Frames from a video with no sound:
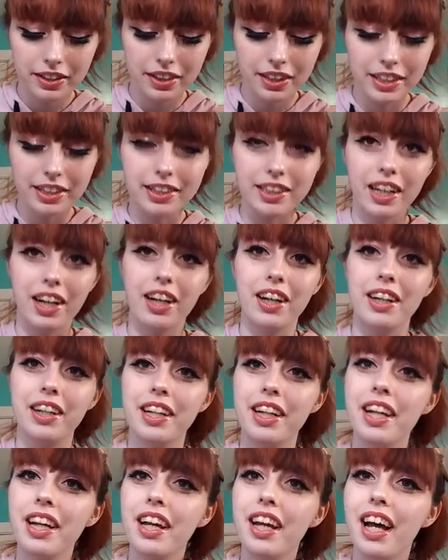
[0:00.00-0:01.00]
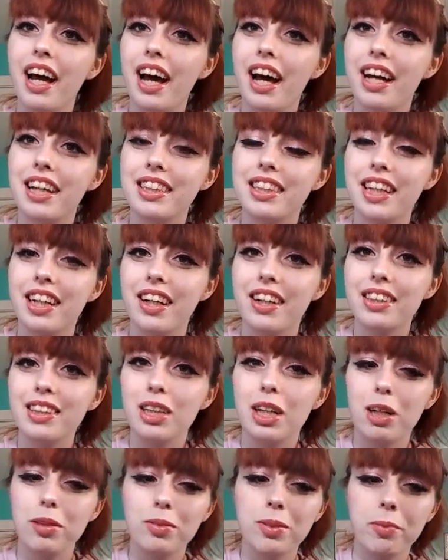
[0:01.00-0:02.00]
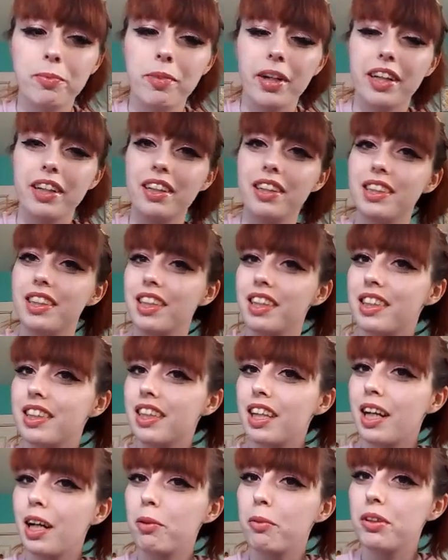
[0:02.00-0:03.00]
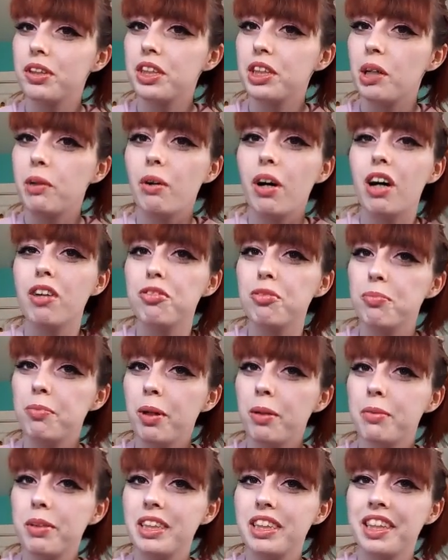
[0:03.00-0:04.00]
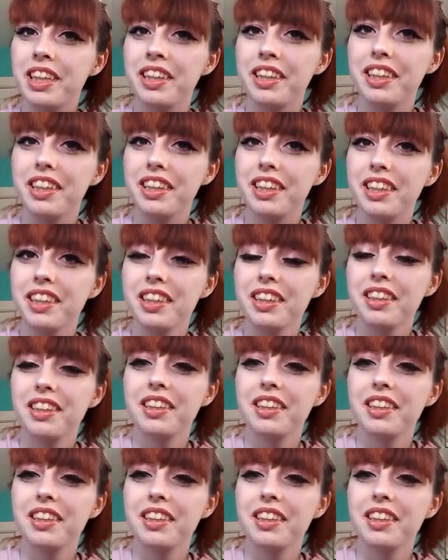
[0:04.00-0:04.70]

these on, and I also have some necklaces that I will show off momentarily.